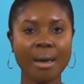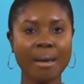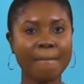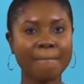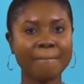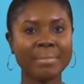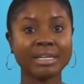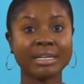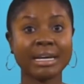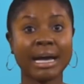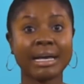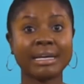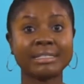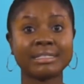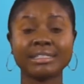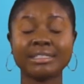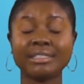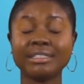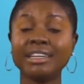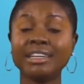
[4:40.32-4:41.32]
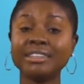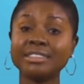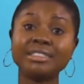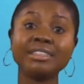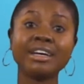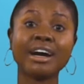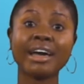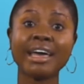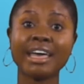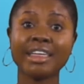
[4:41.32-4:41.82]
But guys, it does
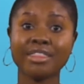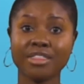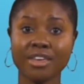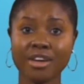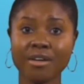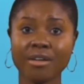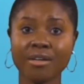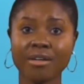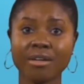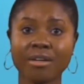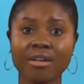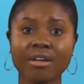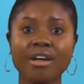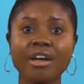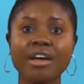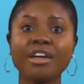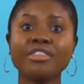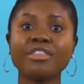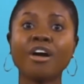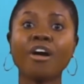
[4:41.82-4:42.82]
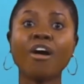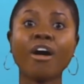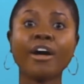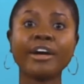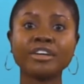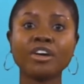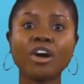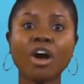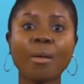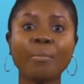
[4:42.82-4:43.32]
not end there. The
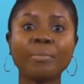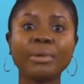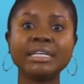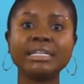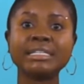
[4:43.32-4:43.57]
hard copy